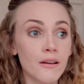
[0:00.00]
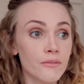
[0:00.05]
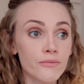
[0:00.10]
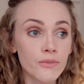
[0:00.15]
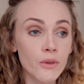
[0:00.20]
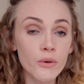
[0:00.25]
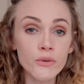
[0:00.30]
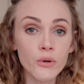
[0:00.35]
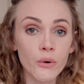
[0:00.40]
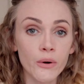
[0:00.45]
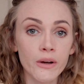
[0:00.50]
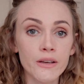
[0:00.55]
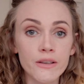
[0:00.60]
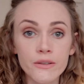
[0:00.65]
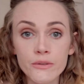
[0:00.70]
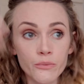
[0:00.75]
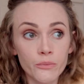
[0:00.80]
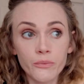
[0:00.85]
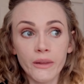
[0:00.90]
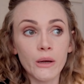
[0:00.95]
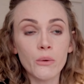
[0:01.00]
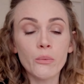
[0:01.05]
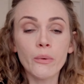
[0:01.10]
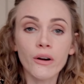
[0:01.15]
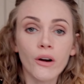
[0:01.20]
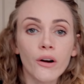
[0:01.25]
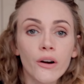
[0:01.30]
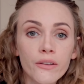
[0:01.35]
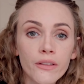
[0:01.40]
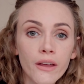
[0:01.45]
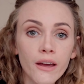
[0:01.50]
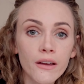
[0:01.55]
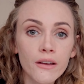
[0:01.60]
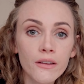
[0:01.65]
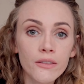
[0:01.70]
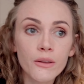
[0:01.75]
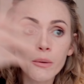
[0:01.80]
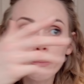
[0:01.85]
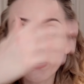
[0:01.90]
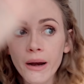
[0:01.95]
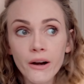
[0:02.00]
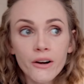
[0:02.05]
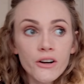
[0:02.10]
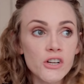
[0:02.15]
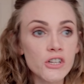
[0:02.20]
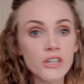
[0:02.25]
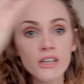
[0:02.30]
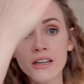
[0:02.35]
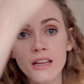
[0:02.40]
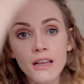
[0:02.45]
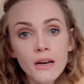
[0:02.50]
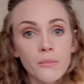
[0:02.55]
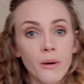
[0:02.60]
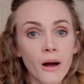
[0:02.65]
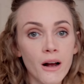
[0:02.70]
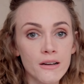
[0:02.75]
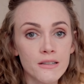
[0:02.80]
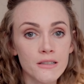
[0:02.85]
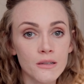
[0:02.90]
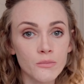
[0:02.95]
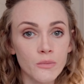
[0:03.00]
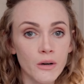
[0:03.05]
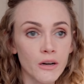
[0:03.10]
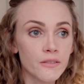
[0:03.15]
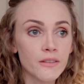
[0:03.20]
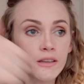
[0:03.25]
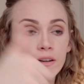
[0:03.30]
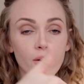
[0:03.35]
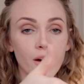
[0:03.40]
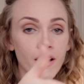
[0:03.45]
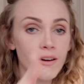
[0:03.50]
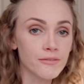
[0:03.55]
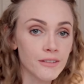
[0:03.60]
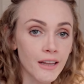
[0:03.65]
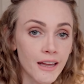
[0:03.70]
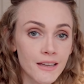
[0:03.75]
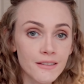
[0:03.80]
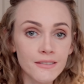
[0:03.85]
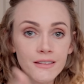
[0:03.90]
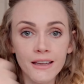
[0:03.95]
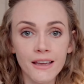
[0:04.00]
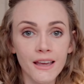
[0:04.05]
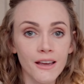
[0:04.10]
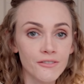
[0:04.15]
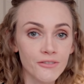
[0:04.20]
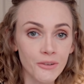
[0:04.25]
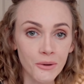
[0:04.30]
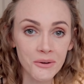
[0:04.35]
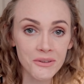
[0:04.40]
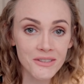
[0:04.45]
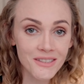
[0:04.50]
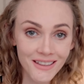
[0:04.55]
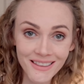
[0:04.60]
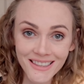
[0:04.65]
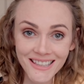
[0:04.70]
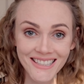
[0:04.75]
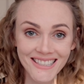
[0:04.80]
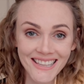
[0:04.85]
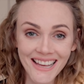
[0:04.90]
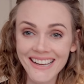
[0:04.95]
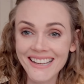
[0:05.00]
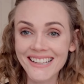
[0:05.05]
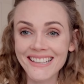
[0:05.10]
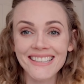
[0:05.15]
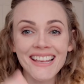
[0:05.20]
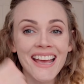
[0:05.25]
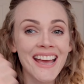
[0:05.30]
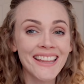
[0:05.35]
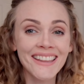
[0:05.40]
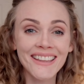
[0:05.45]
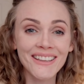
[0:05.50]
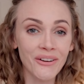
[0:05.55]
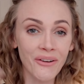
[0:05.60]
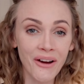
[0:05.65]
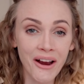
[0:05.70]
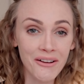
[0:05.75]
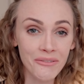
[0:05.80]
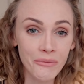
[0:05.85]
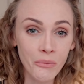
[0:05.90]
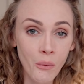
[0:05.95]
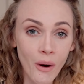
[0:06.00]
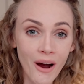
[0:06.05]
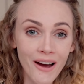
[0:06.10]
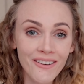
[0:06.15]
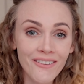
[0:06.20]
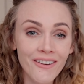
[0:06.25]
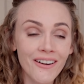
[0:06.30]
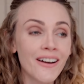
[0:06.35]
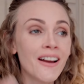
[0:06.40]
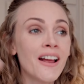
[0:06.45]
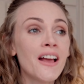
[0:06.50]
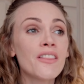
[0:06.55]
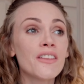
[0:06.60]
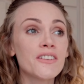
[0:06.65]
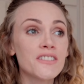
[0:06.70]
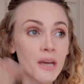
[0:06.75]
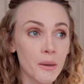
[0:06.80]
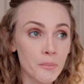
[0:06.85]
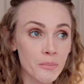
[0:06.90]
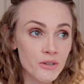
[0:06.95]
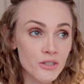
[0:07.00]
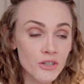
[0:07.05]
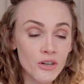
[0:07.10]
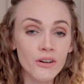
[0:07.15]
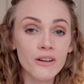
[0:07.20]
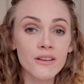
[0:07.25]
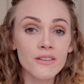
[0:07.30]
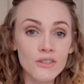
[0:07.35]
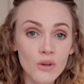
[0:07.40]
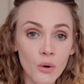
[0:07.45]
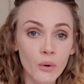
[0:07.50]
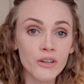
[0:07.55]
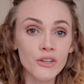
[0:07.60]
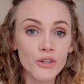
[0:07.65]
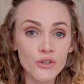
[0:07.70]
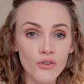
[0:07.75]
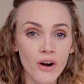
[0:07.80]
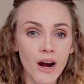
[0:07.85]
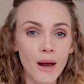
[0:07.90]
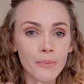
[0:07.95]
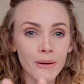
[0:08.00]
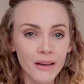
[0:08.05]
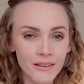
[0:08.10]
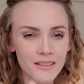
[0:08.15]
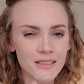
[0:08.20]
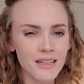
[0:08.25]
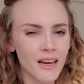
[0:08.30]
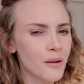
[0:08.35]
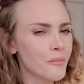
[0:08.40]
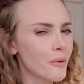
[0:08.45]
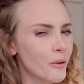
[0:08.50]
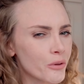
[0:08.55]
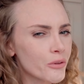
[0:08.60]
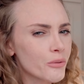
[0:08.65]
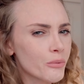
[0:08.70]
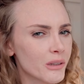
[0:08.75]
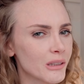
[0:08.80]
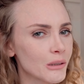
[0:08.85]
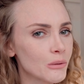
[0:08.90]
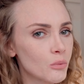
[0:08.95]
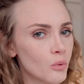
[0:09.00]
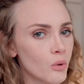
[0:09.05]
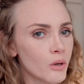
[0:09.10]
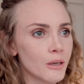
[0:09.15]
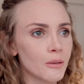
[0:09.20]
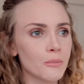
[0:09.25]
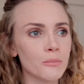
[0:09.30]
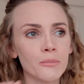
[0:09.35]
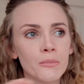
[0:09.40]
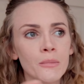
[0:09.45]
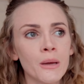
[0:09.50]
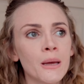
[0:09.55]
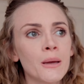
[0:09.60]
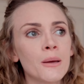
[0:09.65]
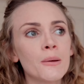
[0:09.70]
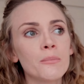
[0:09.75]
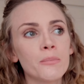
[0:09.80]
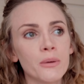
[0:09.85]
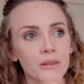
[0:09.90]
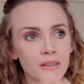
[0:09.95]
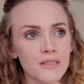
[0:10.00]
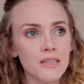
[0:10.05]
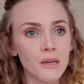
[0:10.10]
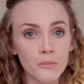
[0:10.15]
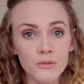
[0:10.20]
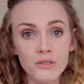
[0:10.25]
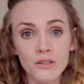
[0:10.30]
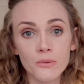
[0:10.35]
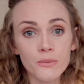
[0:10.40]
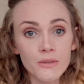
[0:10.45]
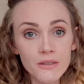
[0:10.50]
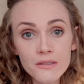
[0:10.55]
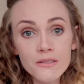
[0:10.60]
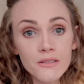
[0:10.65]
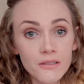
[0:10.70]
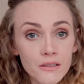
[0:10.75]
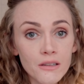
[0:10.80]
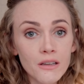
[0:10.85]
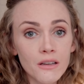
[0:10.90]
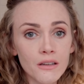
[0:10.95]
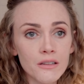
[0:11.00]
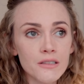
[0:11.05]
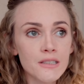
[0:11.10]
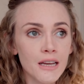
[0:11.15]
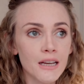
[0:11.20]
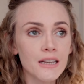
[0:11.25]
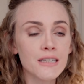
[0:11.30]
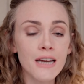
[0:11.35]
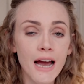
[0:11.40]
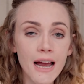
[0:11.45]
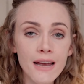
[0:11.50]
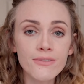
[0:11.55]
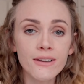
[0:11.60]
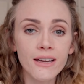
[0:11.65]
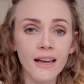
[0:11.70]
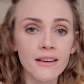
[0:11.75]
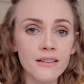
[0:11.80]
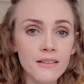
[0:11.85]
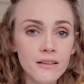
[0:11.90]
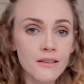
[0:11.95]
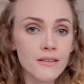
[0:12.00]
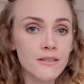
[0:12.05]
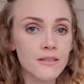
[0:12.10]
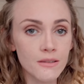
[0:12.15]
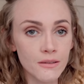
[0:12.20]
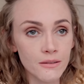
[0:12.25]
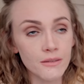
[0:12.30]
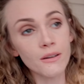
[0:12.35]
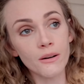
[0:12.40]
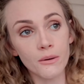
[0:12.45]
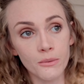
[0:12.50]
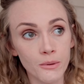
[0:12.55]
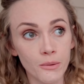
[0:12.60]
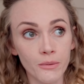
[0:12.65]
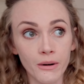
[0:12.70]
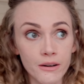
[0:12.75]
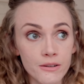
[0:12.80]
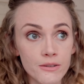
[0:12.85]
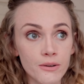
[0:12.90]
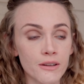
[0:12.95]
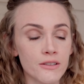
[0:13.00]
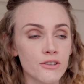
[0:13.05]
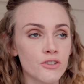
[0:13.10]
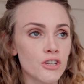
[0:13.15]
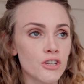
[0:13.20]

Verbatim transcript: those Hoyas, like, where are they? They're perishing in a box somewhere. They don't have light, they can't photosynthesize, they don't have water, the temperature is going to drop. At the time, it was really warm but the temperature was gonna take a dive again because you know we were entering